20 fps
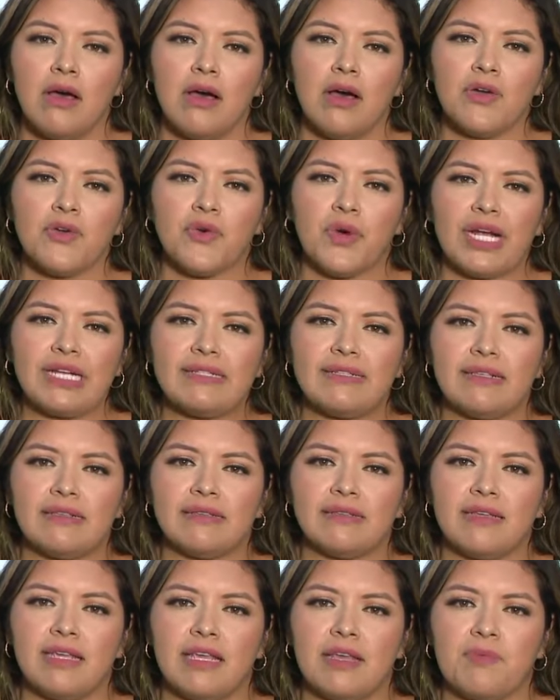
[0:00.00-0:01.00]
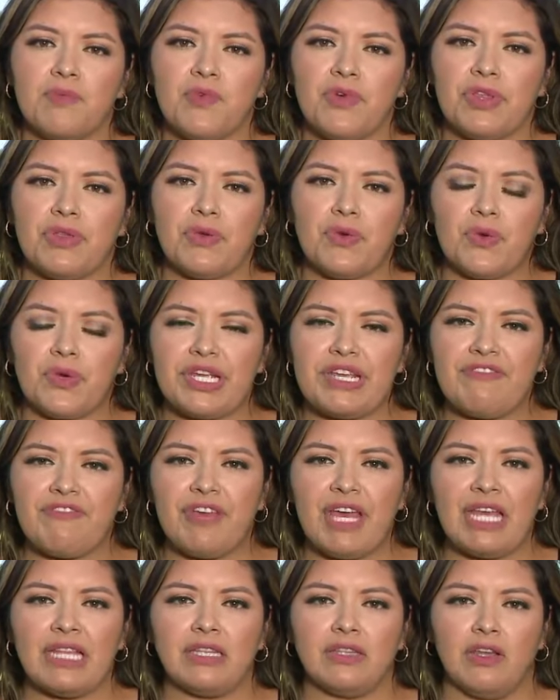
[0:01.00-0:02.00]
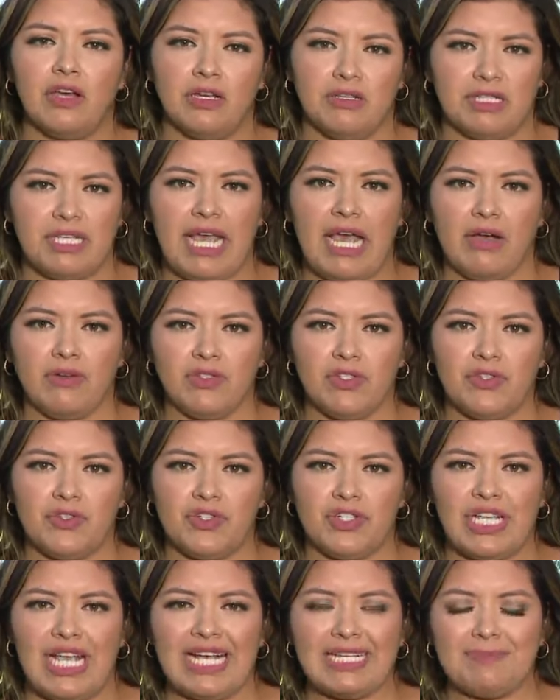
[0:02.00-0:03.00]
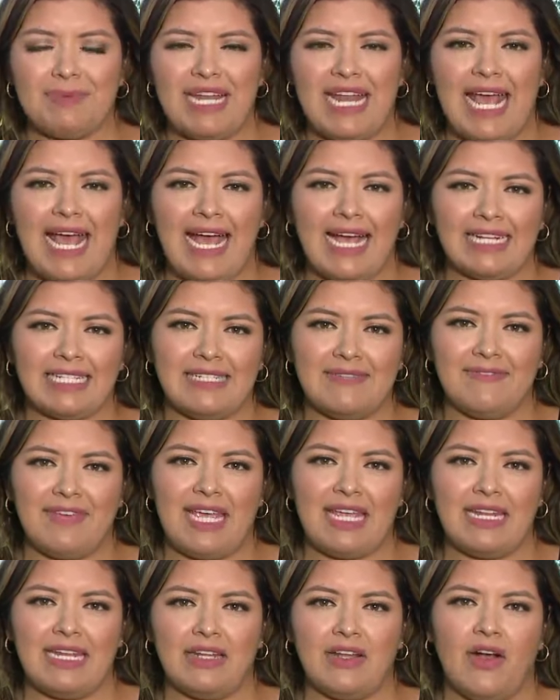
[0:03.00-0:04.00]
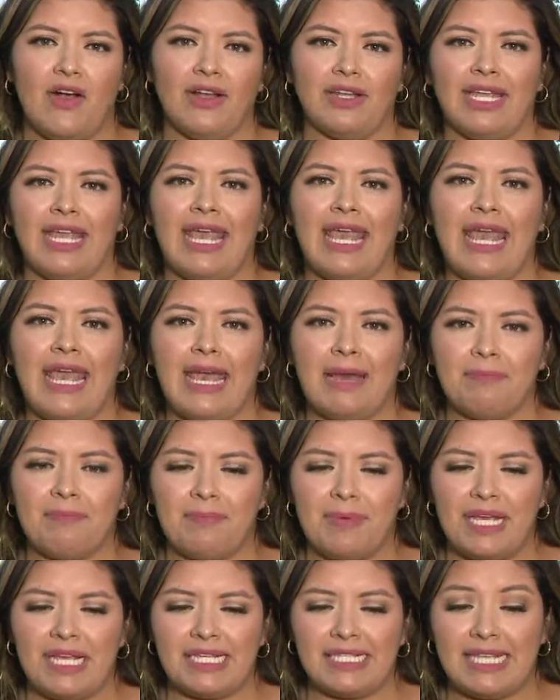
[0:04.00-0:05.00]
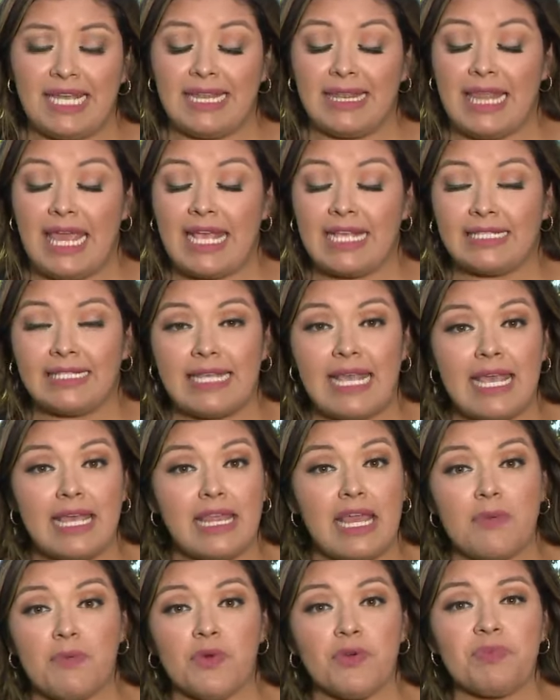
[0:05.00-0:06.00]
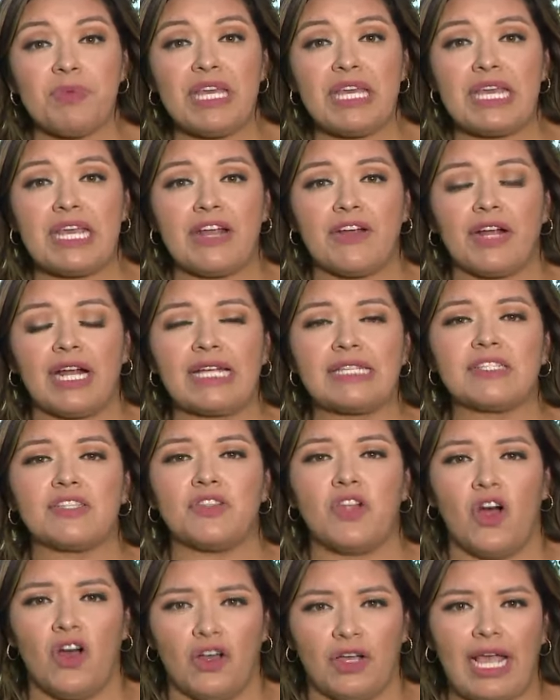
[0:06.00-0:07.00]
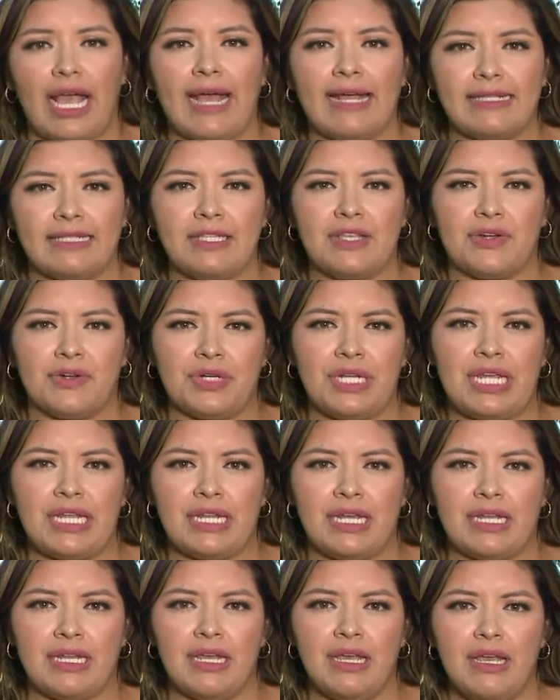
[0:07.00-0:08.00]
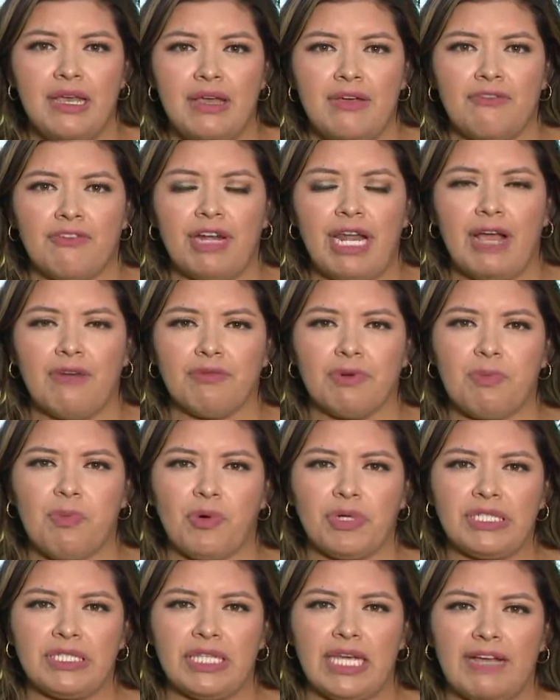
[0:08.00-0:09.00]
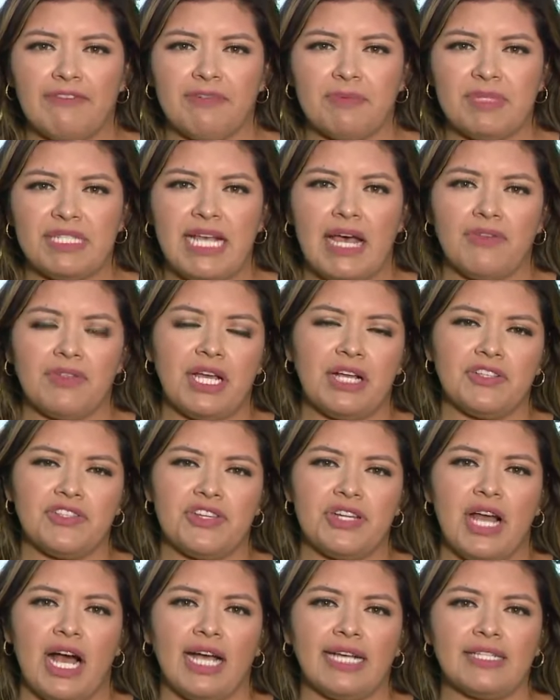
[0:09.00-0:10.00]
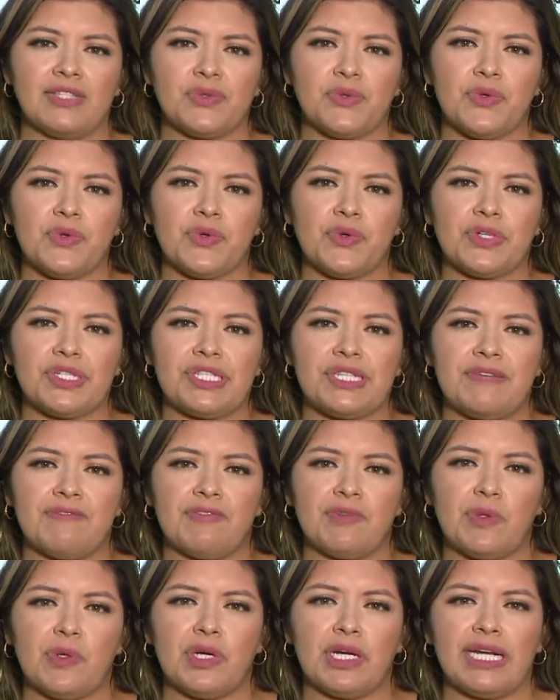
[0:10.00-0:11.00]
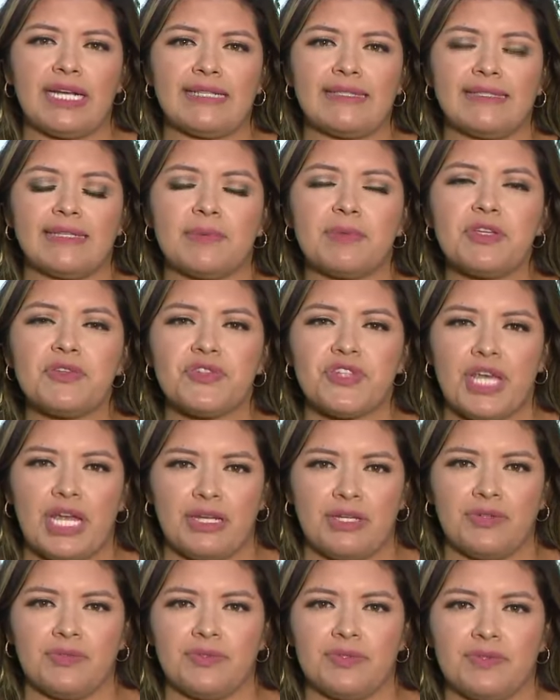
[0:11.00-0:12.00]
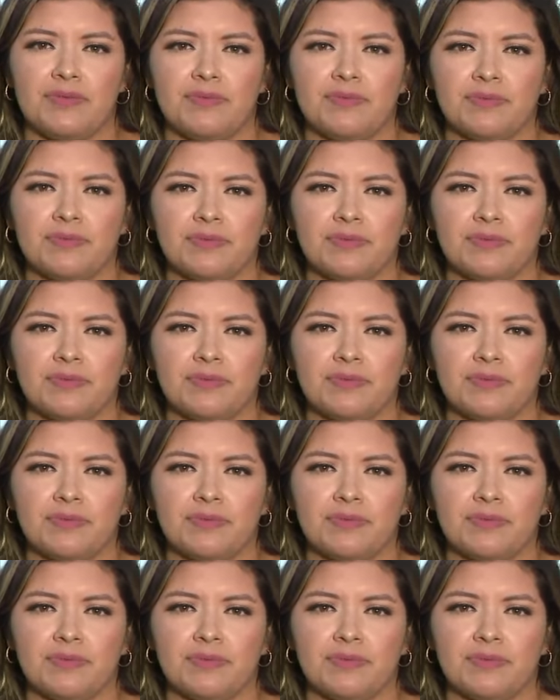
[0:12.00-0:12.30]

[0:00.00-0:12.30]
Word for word: A crisis team with grief and loss counselors has been activated on campus, and they say they will be here as long as they're needed. For now, reporting live from South Elgin High School, Christine Flores, WGN News.